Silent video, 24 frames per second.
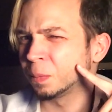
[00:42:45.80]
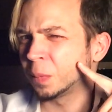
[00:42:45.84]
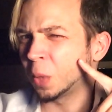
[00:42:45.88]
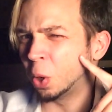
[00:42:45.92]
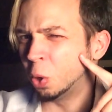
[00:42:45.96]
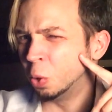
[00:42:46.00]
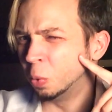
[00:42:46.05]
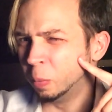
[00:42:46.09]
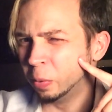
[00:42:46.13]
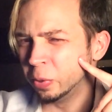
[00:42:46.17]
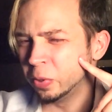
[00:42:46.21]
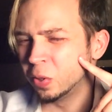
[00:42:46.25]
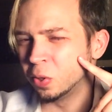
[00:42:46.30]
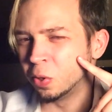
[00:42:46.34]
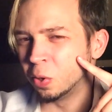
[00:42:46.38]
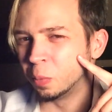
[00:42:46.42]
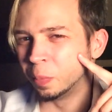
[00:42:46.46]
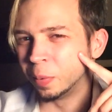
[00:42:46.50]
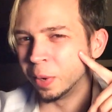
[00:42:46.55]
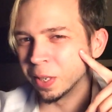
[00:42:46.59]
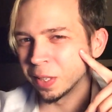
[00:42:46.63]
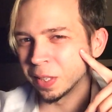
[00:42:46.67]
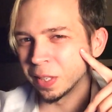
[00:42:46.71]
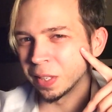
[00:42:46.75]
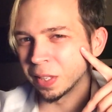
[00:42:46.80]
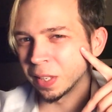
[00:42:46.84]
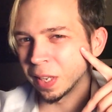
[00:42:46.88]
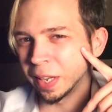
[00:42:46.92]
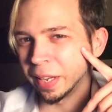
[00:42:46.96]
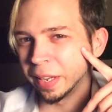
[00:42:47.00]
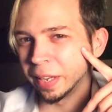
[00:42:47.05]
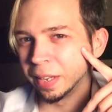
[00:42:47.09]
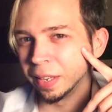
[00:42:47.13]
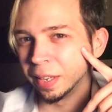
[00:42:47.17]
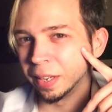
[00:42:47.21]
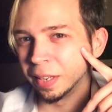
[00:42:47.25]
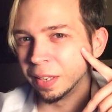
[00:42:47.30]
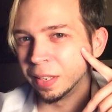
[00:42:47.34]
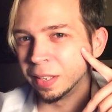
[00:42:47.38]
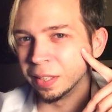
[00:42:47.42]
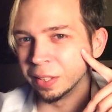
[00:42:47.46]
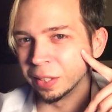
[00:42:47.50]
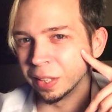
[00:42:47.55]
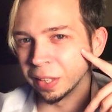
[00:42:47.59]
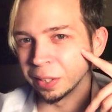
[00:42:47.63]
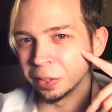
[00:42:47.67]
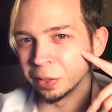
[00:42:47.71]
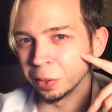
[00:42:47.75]
almost no bosses
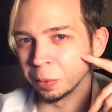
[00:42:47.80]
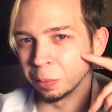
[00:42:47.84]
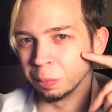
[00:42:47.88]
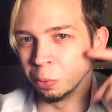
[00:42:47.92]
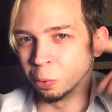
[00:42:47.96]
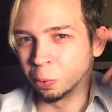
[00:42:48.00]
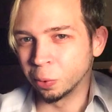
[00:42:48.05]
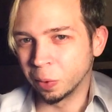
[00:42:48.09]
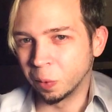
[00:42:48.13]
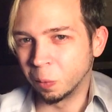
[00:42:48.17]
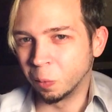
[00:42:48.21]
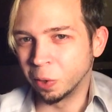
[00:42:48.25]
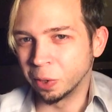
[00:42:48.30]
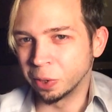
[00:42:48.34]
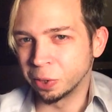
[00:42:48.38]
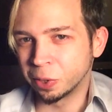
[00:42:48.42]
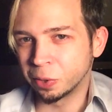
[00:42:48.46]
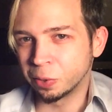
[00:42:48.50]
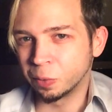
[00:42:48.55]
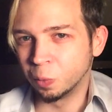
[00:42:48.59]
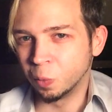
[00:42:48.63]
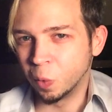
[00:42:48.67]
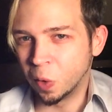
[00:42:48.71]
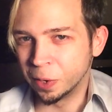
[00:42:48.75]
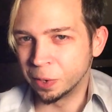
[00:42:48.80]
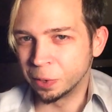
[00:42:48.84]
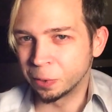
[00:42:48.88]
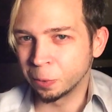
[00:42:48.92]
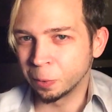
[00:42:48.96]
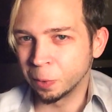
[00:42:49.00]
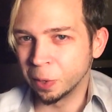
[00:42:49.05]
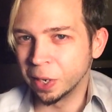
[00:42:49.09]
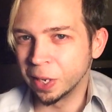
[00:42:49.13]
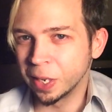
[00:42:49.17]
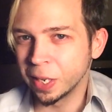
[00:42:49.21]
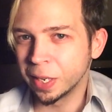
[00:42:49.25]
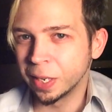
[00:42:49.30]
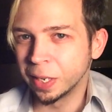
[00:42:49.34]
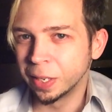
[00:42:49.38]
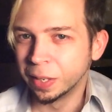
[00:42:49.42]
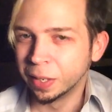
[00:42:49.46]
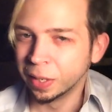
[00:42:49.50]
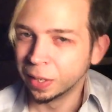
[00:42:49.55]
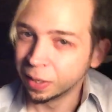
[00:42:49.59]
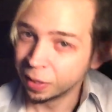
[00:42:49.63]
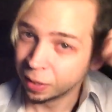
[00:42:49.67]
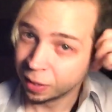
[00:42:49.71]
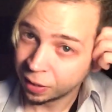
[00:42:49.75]
that took more than one try.
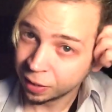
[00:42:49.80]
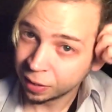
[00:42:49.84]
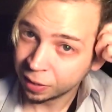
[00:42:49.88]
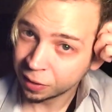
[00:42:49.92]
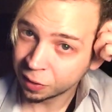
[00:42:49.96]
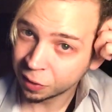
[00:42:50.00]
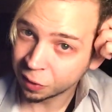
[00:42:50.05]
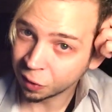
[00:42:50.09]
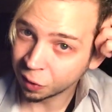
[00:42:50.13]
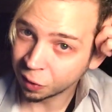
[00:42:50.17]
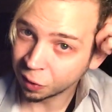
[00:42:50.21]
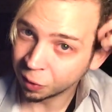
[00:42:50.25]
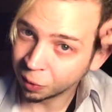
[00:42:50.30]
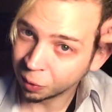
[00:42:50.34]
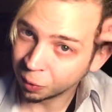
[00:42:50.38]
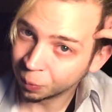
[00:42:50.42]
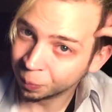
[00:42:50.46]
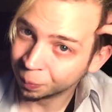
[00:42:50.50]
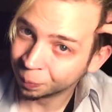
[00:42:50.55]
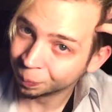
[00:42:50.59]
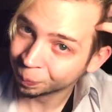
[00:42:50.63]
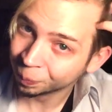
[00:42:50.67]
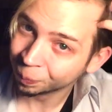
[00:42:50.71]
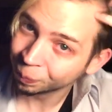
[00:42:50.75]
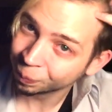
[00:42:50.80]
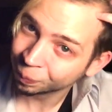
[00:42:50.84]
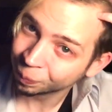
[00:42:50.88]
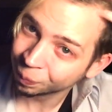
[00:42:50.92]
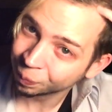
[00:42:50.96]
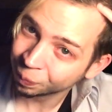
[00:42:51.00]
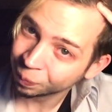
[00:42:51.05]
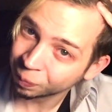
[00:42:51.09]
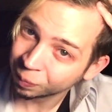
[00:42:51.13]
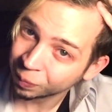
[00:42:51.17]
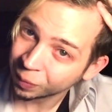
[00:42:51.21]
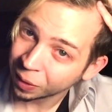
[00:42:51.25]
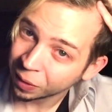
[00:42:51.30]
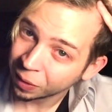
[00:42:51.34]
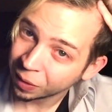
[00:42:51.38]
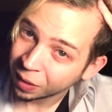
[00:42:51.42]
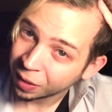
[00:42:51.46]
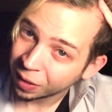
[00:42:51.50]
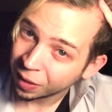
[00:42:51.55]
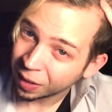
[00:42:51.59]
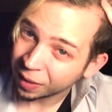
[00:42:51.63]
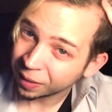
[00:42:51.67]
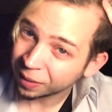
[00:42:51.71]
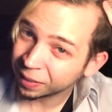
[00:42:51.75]
So
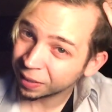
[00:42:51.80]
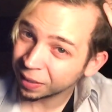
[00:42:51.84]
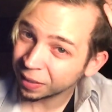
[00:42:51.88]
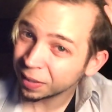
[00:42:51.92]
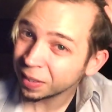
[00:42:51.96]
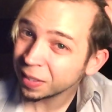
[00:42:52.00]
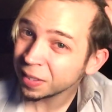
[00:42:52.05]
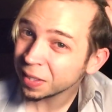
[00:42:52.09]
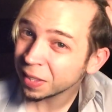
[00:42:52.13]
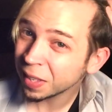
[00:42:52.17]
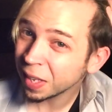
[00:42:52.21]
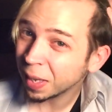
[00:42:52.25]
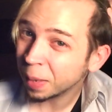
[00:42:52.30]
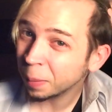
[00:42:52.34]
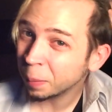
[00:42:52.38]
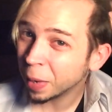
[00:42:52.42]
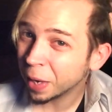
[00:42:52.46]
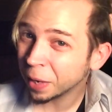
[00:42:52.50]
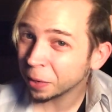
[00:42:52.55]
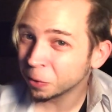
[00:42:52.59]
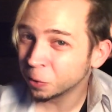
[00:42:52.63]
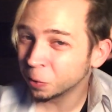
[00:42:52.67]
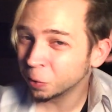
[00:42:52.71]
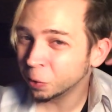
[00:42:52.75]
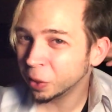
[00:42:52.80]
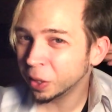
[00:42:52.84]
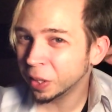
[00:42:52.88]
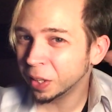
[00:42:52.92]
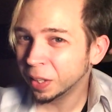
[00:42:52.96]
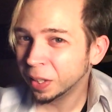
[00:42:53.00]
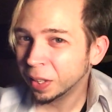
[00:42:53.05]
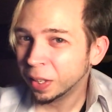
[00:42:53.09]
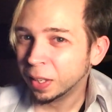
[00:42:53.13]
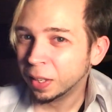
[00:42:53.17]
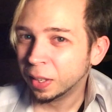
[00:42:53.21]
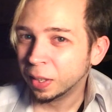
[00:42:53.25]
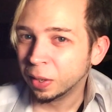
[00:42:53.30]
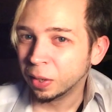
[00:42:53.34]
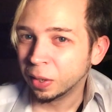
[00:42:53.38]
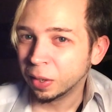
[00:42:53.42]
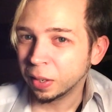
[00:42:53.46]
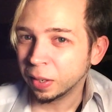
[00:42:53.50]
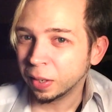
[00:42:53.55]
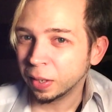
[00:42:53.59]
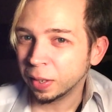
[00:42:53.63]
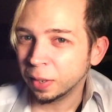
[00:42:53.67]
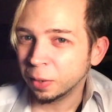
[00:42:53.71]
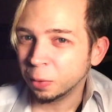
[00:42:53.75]
I think this game actually,
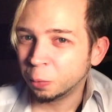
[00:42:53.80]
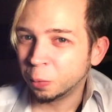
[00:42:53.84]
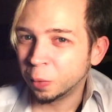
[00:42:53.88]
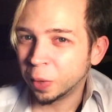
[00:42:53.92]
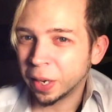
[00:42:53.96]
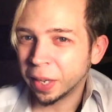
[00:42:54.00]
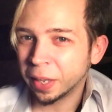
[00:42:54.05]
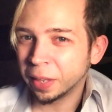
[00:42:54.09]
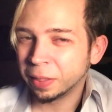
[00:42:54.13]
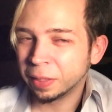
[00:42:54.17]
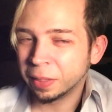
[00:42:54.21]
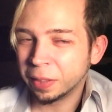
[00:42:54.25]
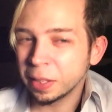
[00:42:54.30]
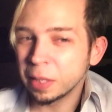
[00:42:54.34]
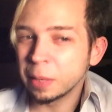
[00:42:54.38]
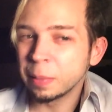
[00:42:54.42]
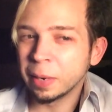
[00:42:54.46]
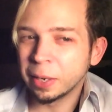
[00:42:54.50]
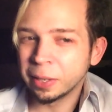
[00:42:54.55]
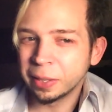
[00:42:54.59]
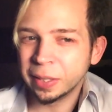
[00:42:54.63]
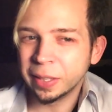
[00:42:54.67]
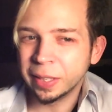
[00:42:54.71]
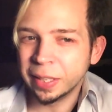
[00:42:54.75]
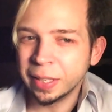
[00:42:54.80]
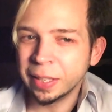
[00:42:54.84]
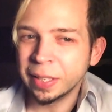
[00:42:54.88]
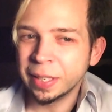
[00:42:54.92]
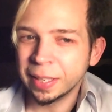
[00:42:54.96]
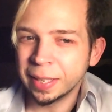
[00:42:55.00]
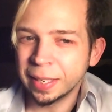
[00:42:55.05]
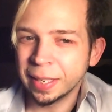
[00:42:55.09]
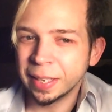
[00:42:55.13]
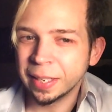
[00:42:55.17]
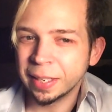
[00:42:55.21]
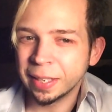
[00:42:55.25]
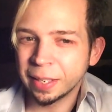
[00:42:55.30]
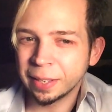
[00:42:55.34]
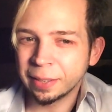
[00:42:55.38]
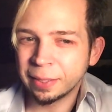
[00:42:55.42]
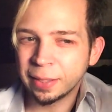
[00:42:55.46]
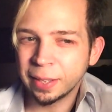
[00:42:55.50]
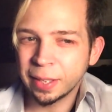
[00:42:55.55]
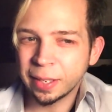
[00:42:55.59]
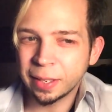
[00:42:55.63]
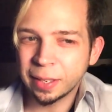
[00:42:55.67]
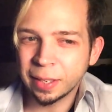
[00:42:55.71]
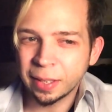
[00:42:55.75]
when I think about it in the end, I
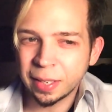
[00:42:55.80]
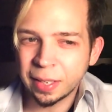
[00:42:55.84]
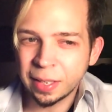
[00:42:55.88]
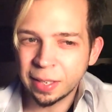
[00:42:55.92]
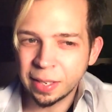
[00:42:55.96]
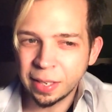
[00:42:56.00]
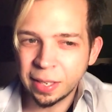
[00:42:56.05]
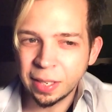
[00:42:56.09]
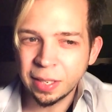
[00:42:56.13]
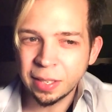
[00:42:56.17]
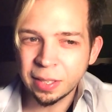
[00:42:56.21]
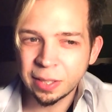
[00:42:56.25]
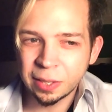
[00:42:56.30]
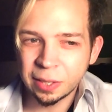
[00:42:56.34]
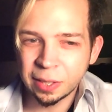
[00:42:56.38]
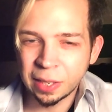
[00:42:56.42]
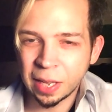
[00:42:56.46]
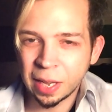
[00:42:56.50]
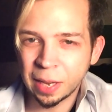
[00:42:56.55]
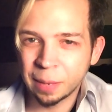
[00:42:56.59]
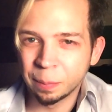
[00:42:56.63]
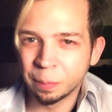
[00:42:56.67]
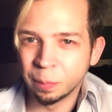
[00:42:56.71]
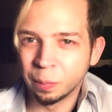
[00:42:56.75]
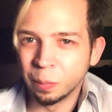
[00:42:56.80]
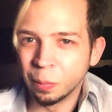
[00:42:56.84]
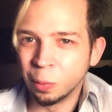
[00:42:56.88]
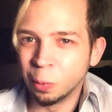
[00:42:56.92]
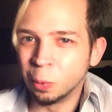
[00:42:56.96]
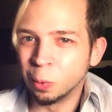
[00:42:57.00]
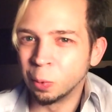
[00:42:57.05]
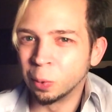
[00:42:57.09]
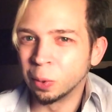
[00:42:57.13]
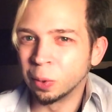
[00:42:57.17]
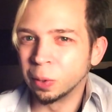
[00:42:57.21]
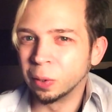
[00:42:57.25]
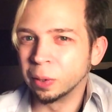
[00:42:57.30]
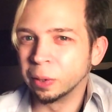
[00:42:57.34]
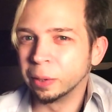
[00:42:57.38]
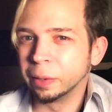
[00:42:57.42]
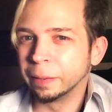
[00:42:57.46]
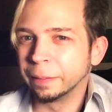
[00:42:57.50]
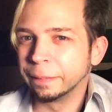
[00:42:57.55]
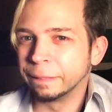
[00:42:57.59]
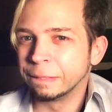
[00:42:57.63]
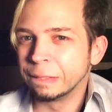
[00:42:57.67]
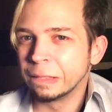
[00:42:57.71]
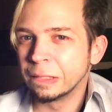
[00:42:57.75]
think it is a lot
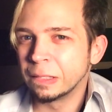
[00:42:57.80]
more